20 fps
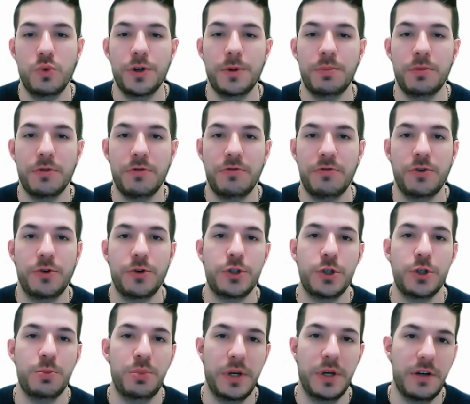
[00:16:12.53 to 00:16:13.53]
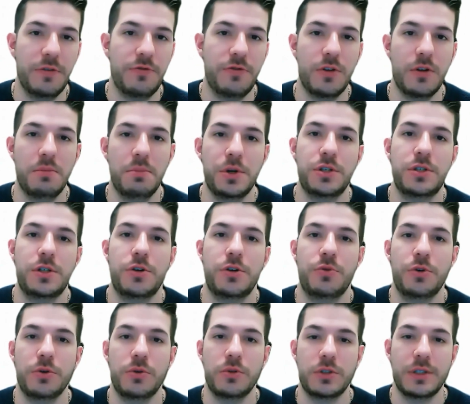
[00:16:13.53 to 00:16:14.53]
would prefer to pay for the
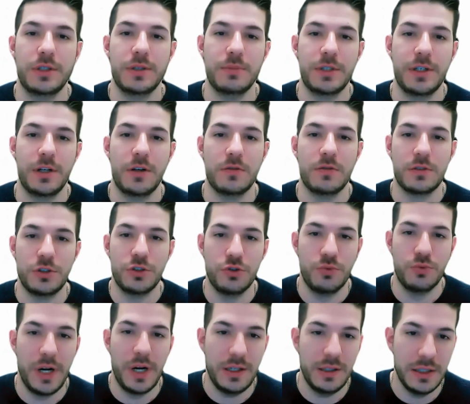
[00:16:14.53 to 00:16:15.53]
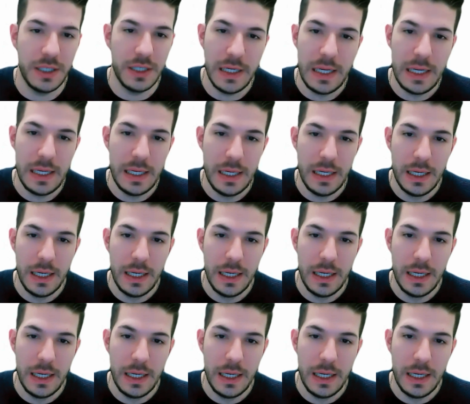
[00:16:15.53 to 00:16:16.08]
materials themselves directly,